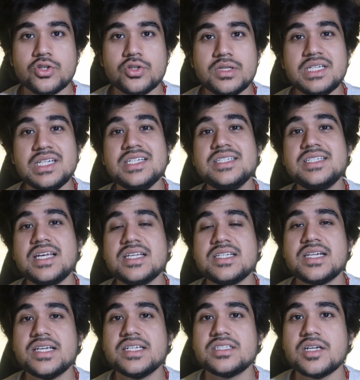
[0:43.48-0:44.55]
So these
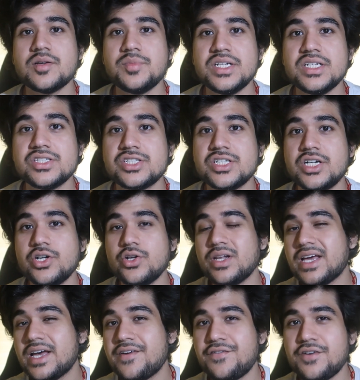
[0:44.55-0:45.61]
days, links are being shared
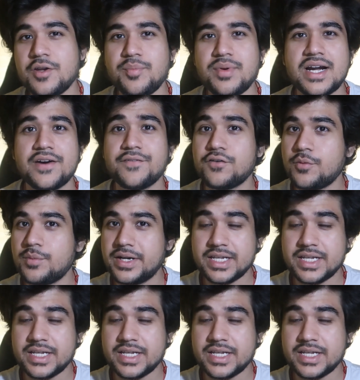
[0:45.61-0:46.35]
on every platform.